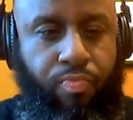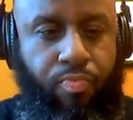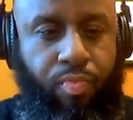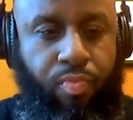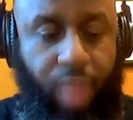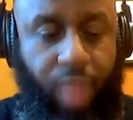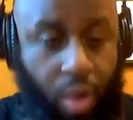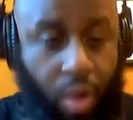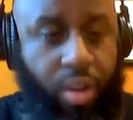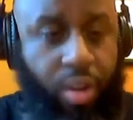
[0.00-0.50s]

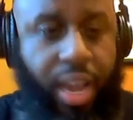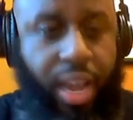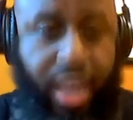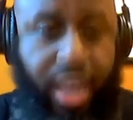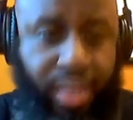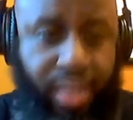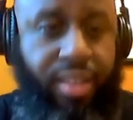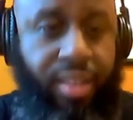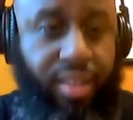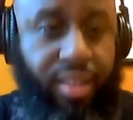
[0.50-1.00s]
Okay.
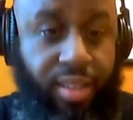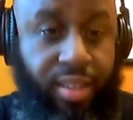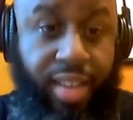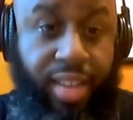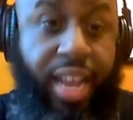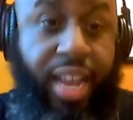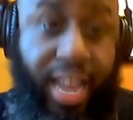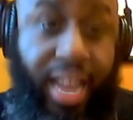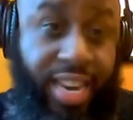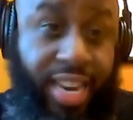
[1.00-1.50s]

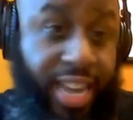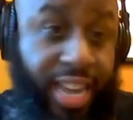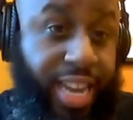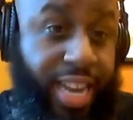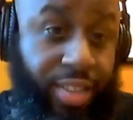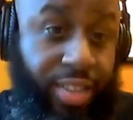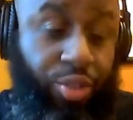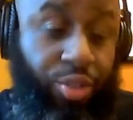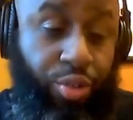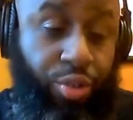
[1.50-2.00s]
And
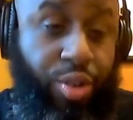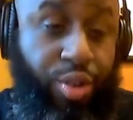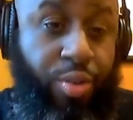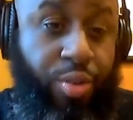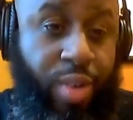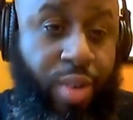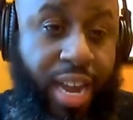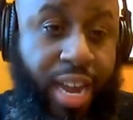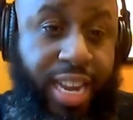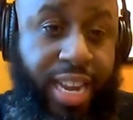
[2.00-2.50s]
that's
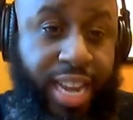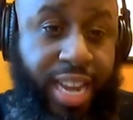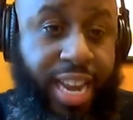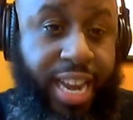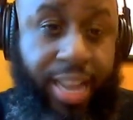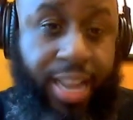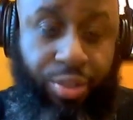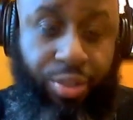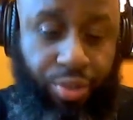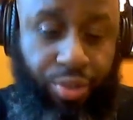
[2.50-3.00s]
true.
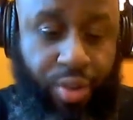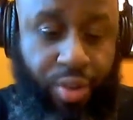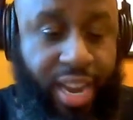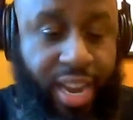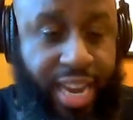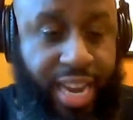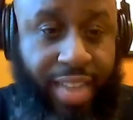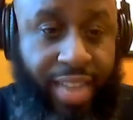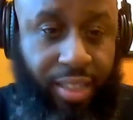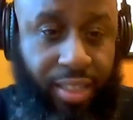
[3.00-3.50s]
And that's true.
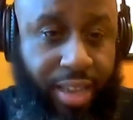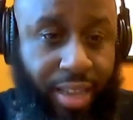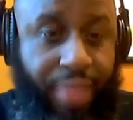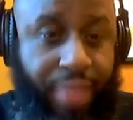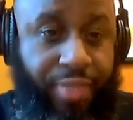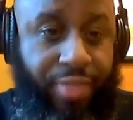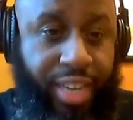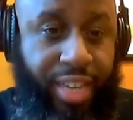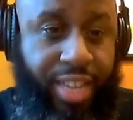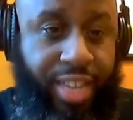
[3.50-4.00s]
And that's
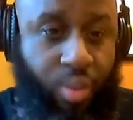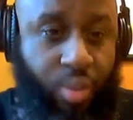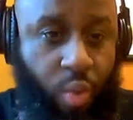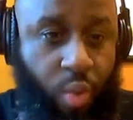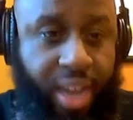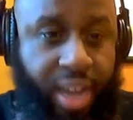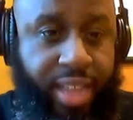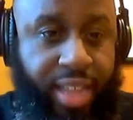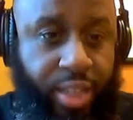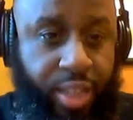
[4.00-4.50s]
definitely the
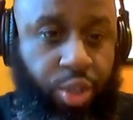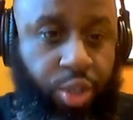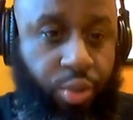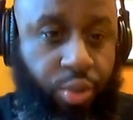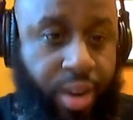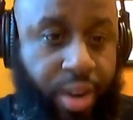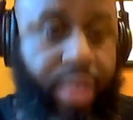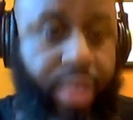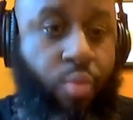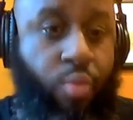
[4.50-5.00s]
way the
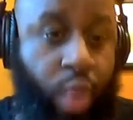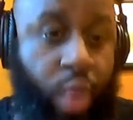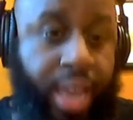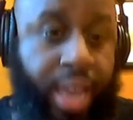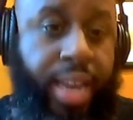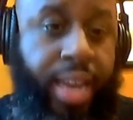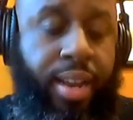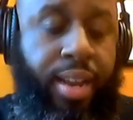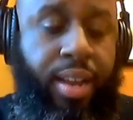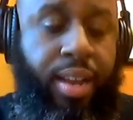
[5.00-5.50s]
trend
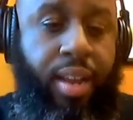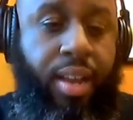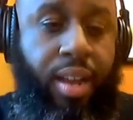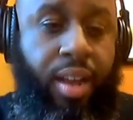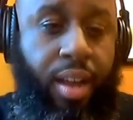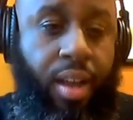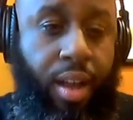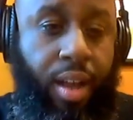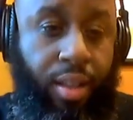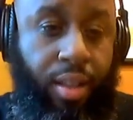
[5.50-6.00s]
went
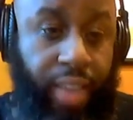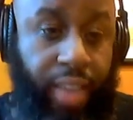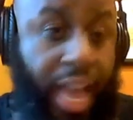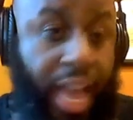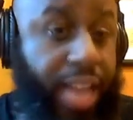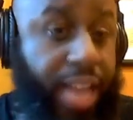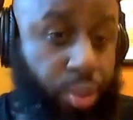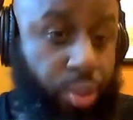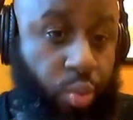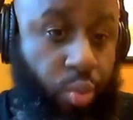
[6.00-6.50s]

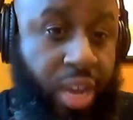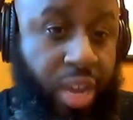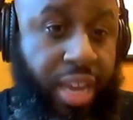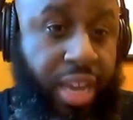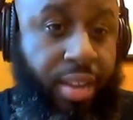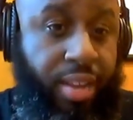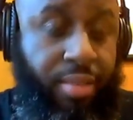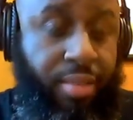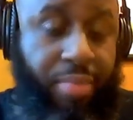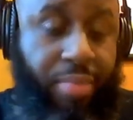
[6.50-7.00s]
last
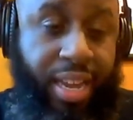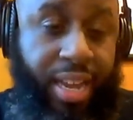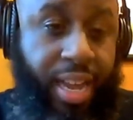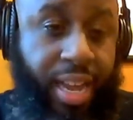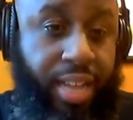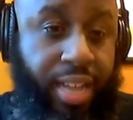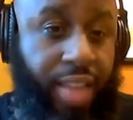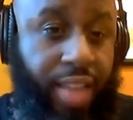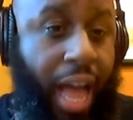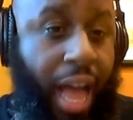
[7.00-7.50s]
week
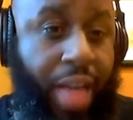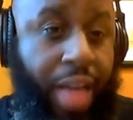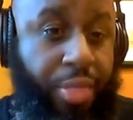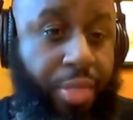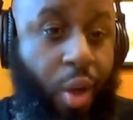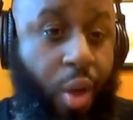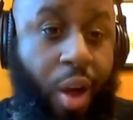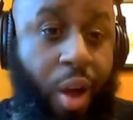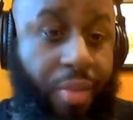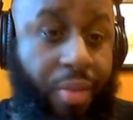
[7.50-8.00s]
because I
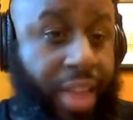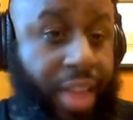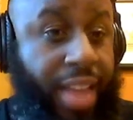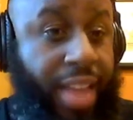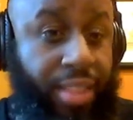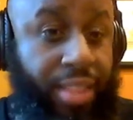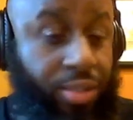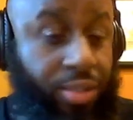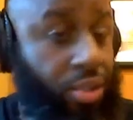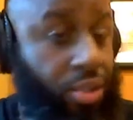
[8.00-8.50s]
thought
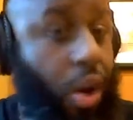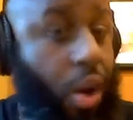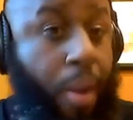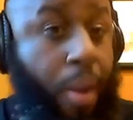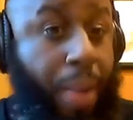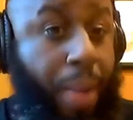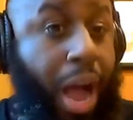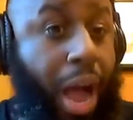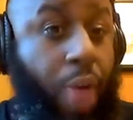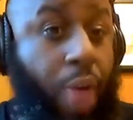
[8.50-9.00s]
that the star
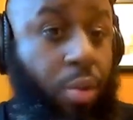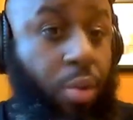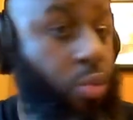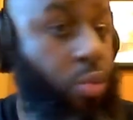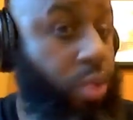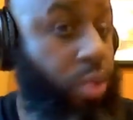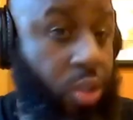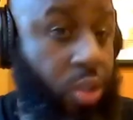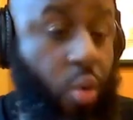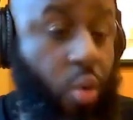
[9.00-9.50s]
power
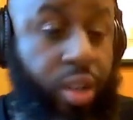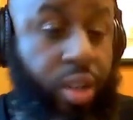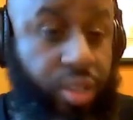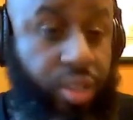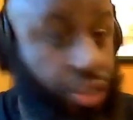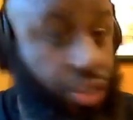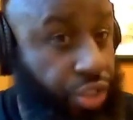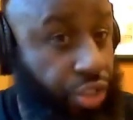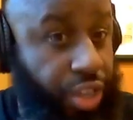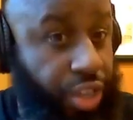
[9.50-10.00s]
was going
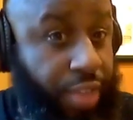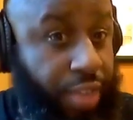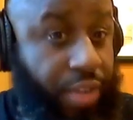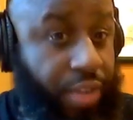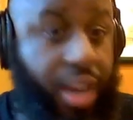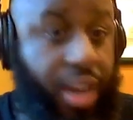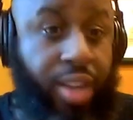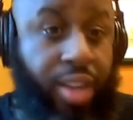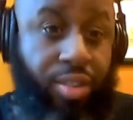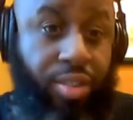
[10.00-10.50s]
to shift
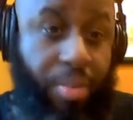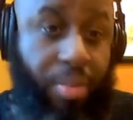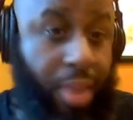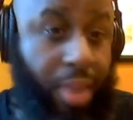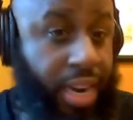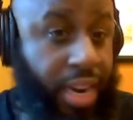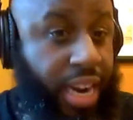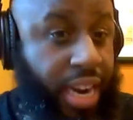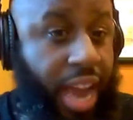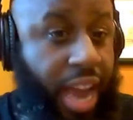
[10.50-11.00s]
to
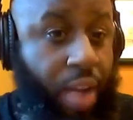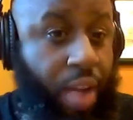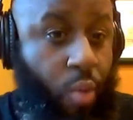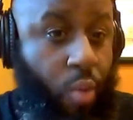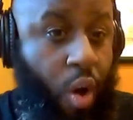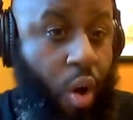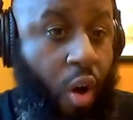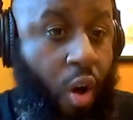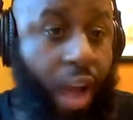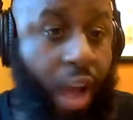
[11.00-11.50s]
Monday Night
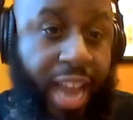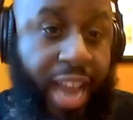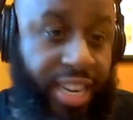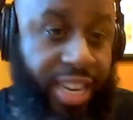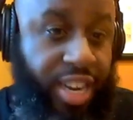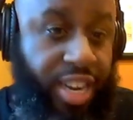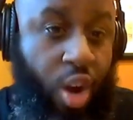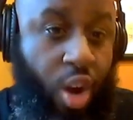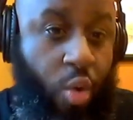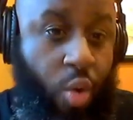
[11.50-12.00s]
Raw.
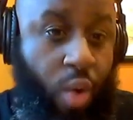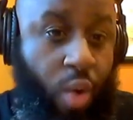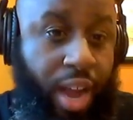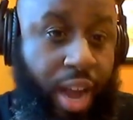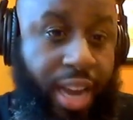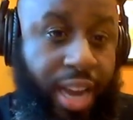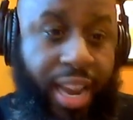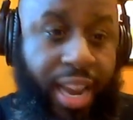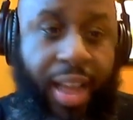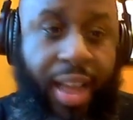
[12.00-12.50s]
And you know
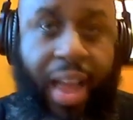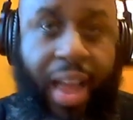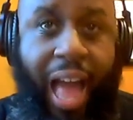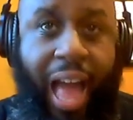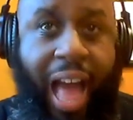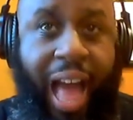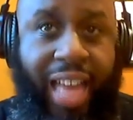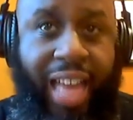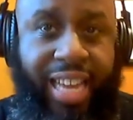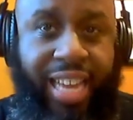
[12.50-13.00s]
what?
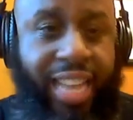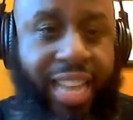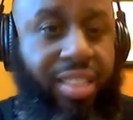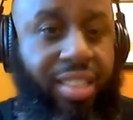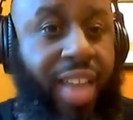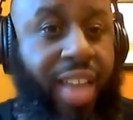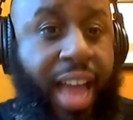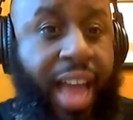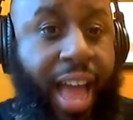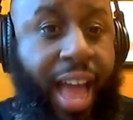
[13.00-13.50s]
I
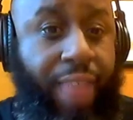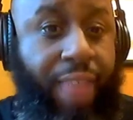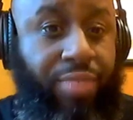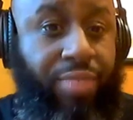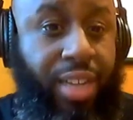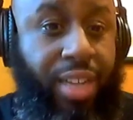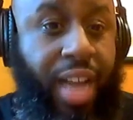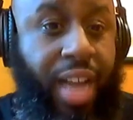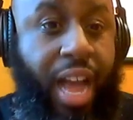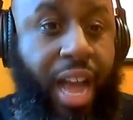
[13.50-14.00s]
guess I have
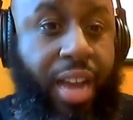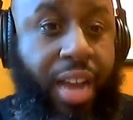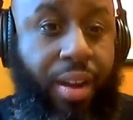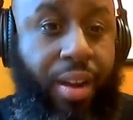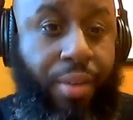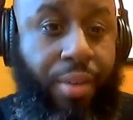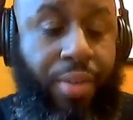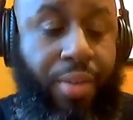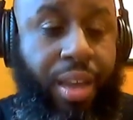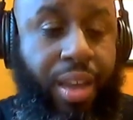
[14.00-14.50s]
to kind of,